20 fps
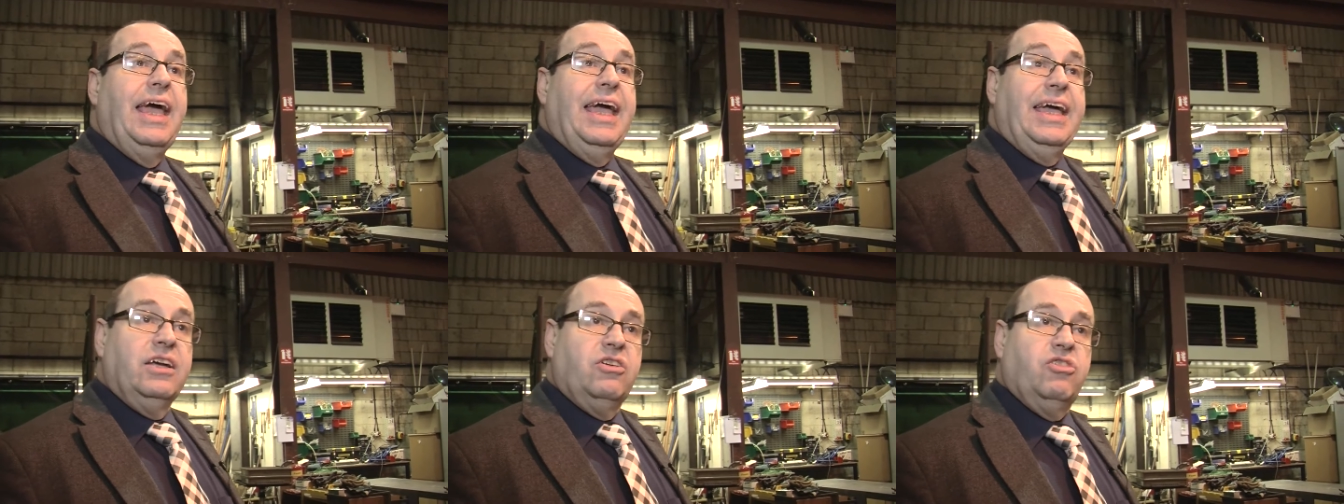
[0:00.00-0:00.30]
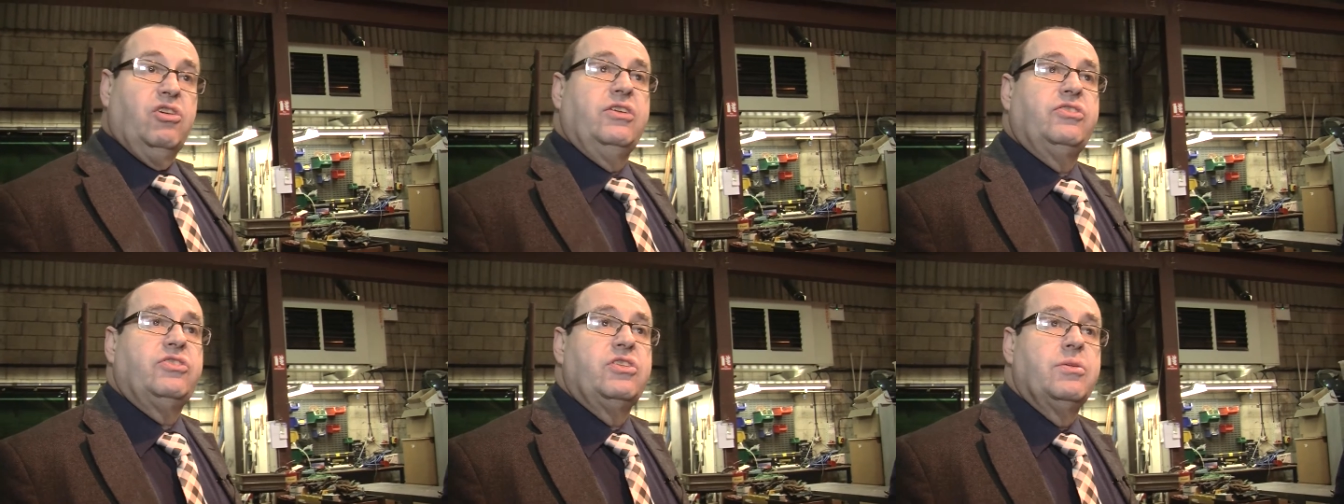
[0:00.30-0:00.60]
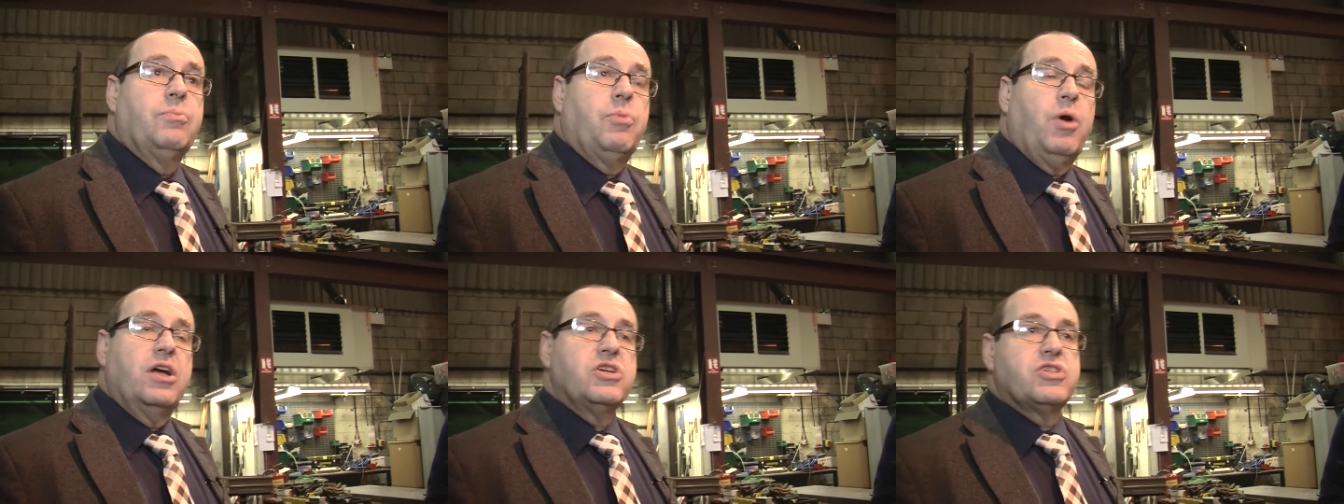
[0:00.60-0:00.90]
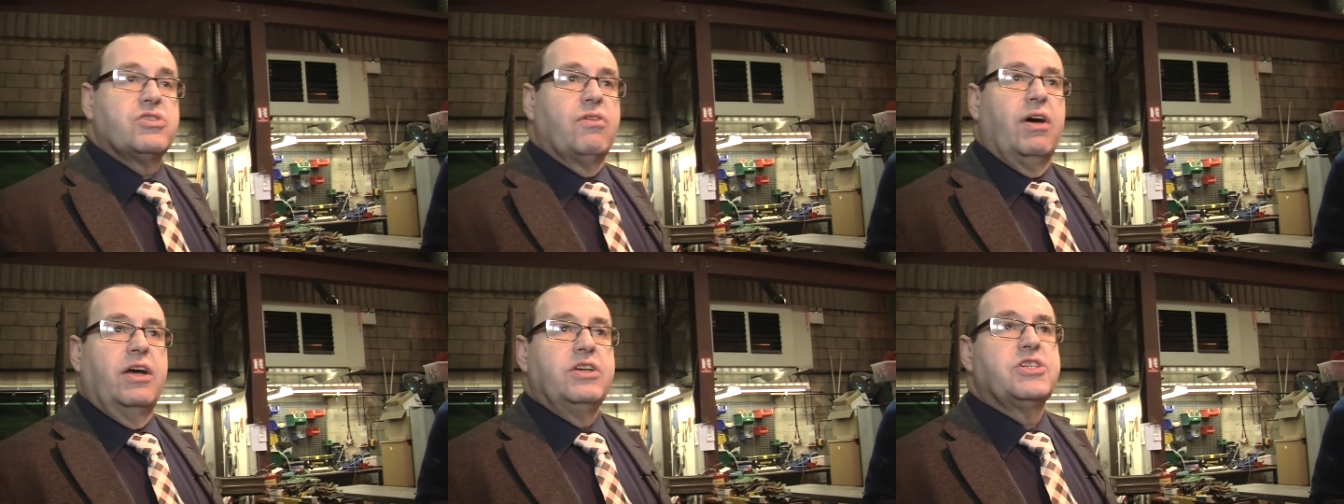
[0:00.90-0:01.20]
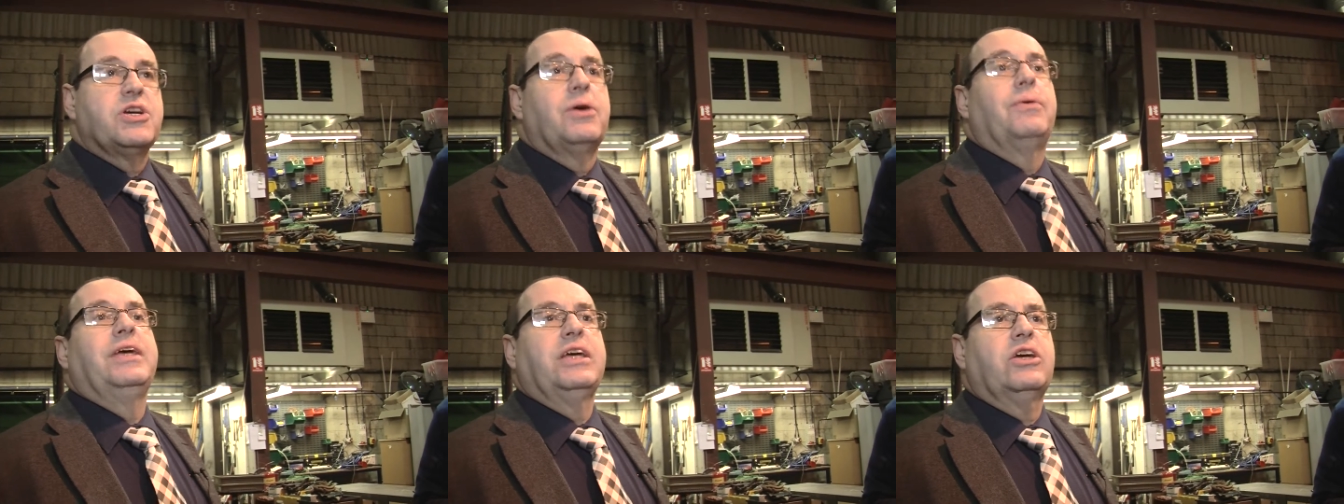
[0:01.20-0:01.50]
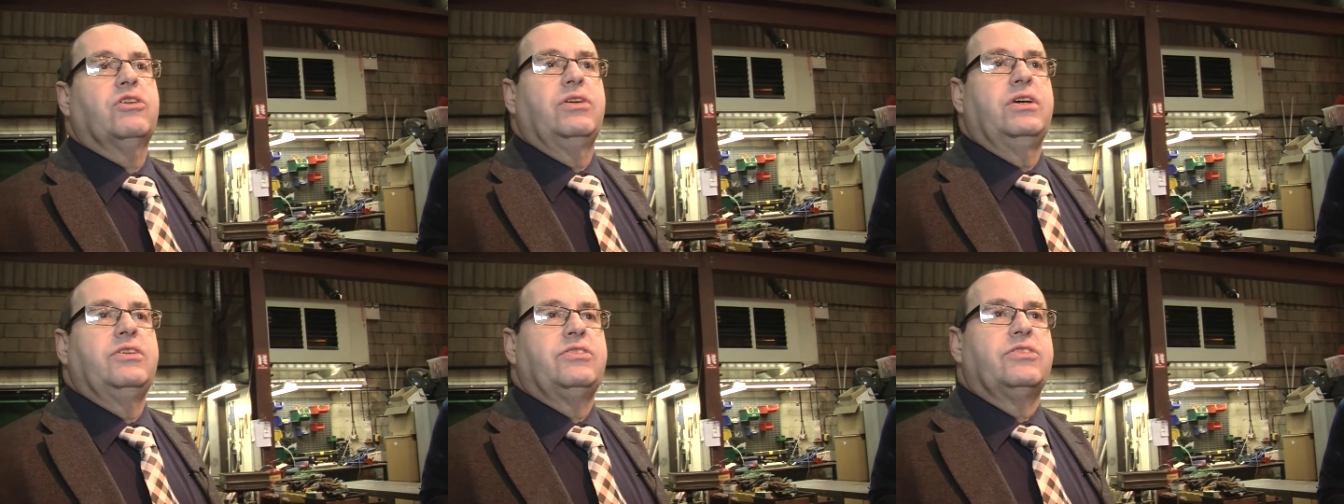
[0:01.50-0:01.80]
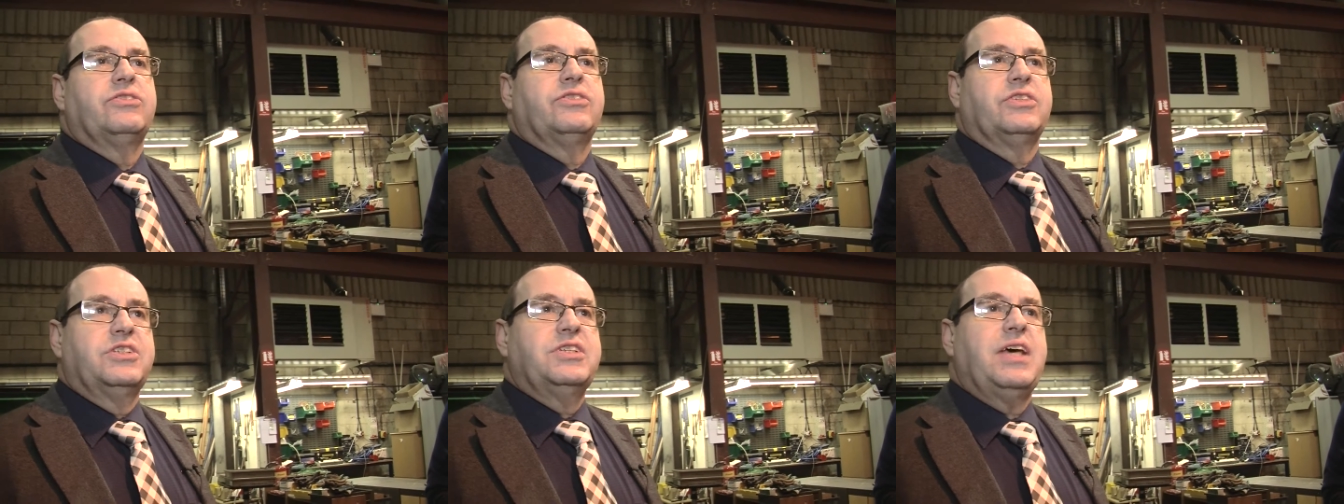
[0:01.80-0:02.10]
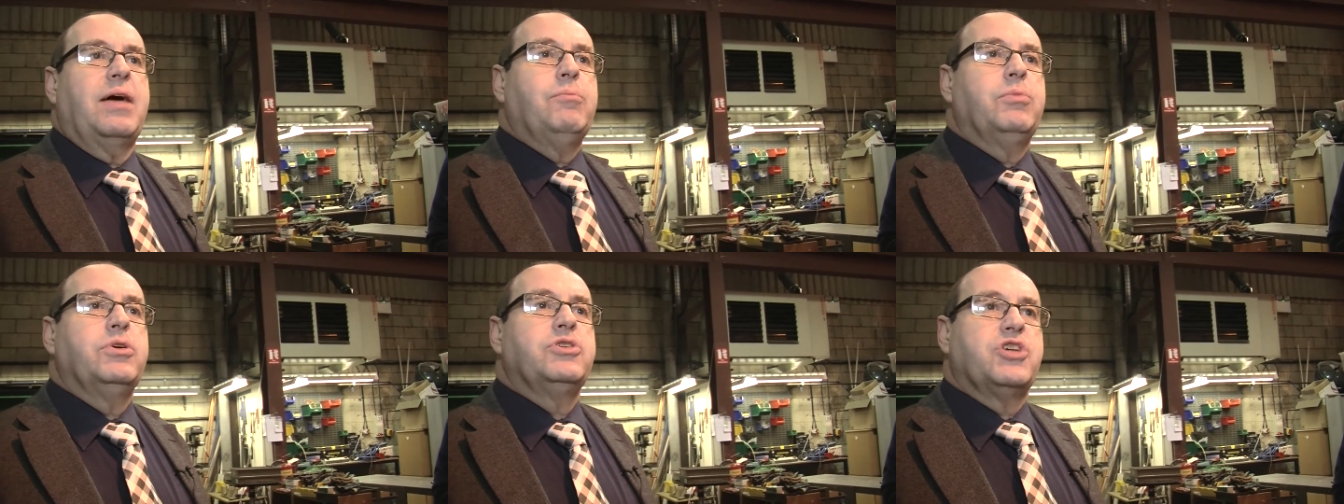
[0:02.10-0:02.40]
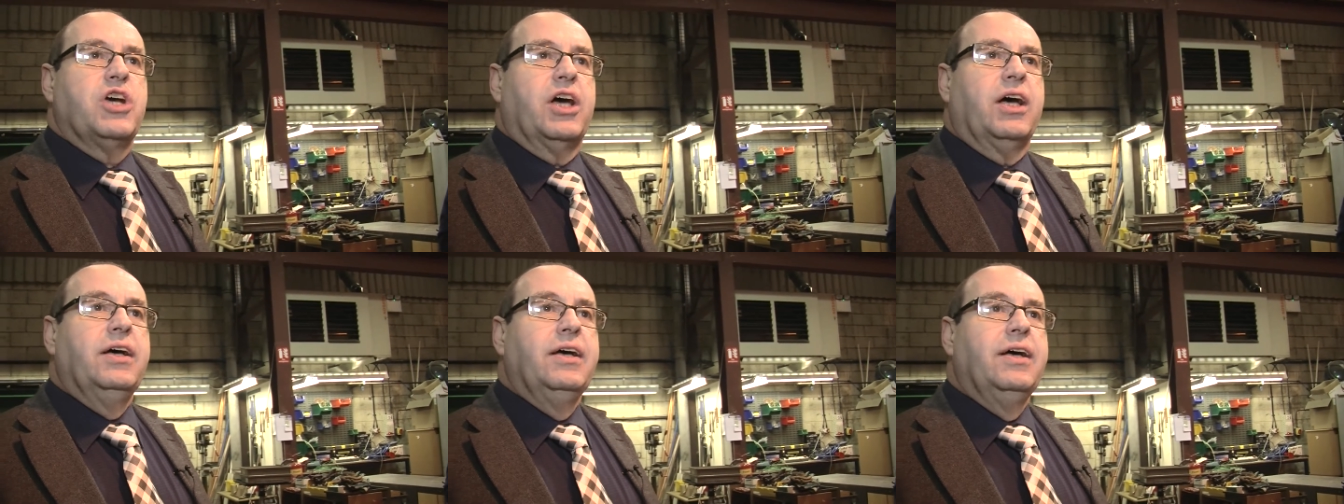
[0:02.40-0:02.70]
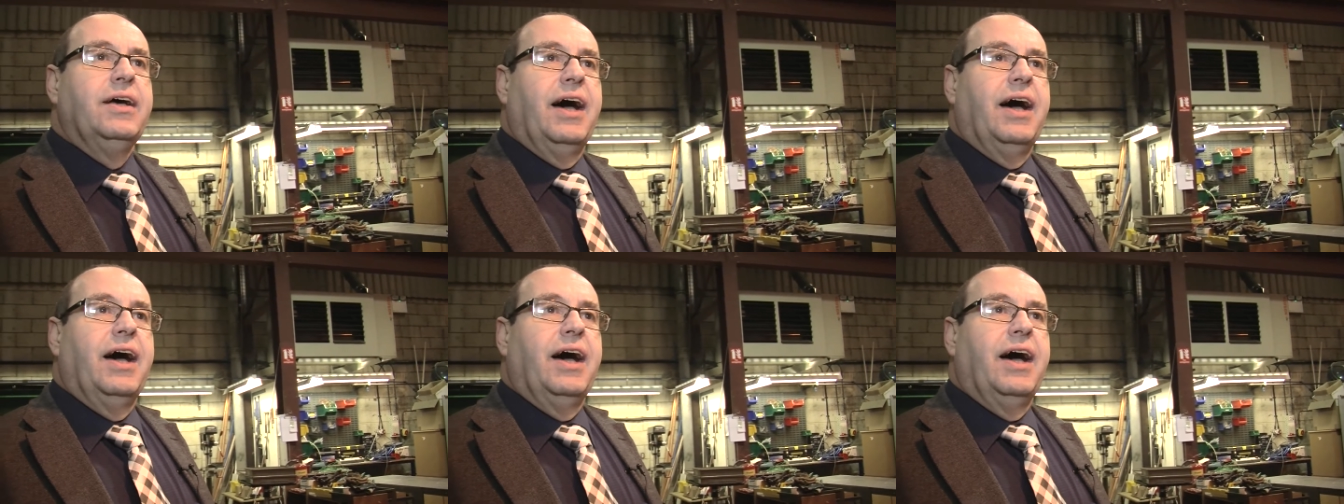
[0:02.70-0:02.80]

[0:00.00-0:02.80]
Increasing the pressure ratio increases the temperature,